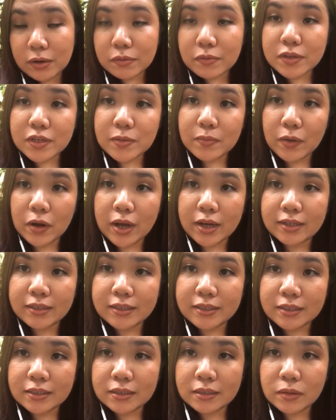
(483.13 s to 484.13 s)

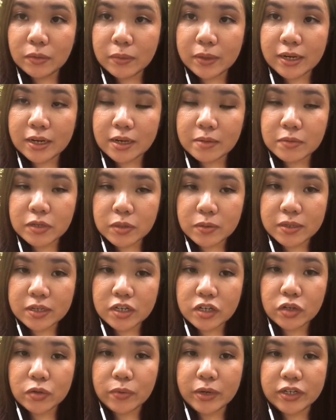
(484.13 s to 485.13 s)
respond when it comes to a
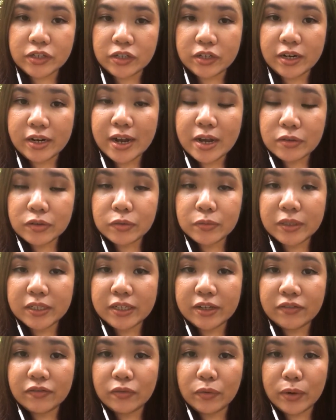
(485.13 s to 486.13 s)
situation, and how to
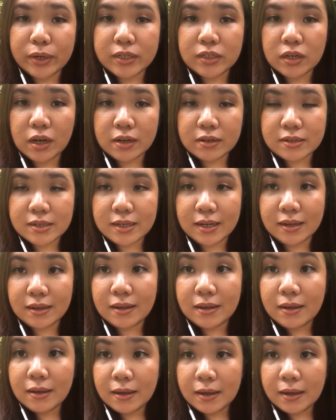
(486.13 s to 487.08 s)
really avoid toxic